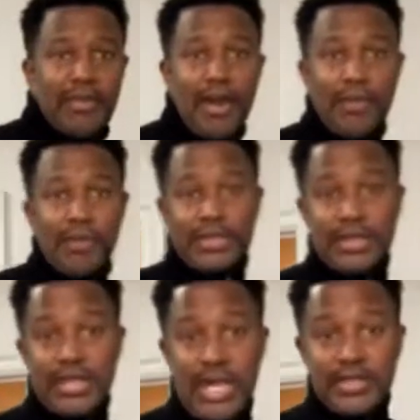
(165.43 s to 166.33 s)
therapist
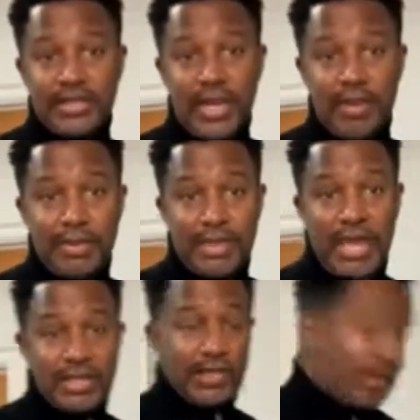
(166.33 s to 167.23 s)
today is therapy day. I
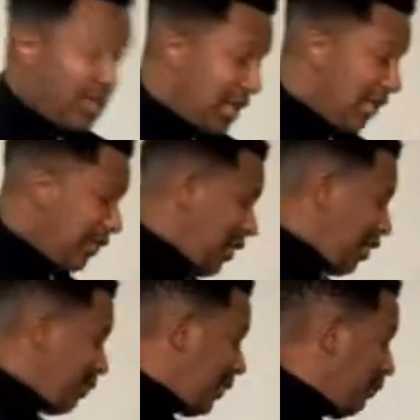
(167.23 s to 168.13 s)
just finished having
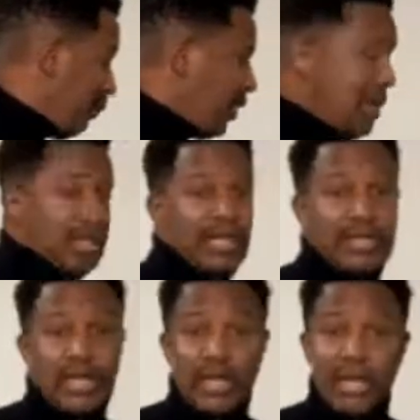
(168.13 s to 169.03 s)
therapy. I was
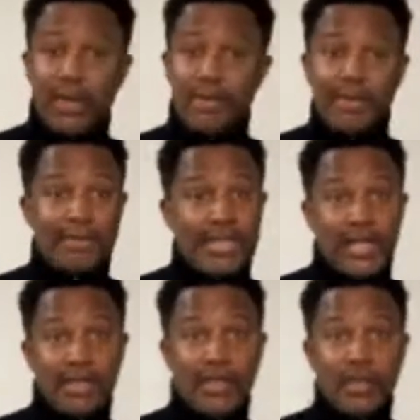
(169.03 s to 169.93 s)
like, I'm
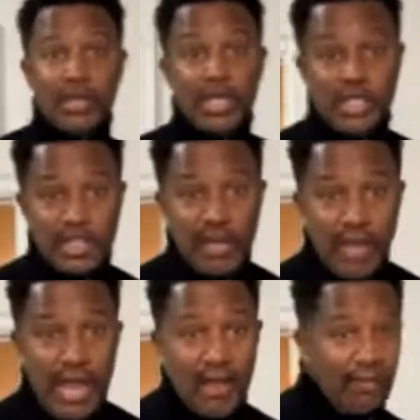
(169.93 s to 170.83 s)
telling you, get yourself
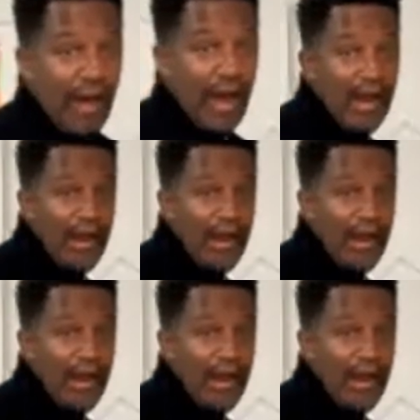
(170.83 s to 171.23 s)
an air fryer,